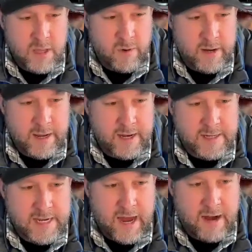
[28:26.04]
that would get
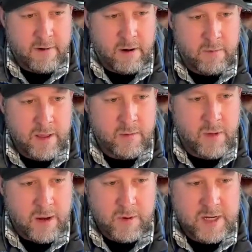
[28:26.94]
us out of our rhythm.
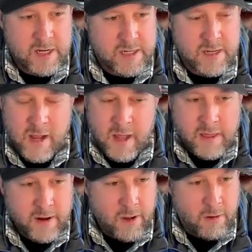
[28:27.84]
Like
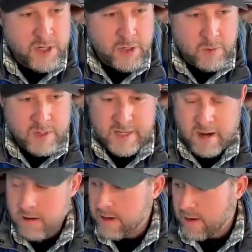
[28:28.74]
the culture was
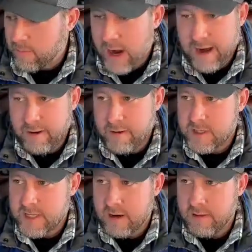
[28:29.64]
there, the camaraderie
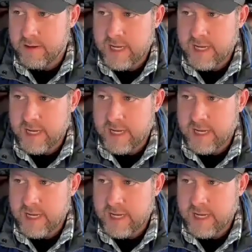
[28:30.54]
was there, the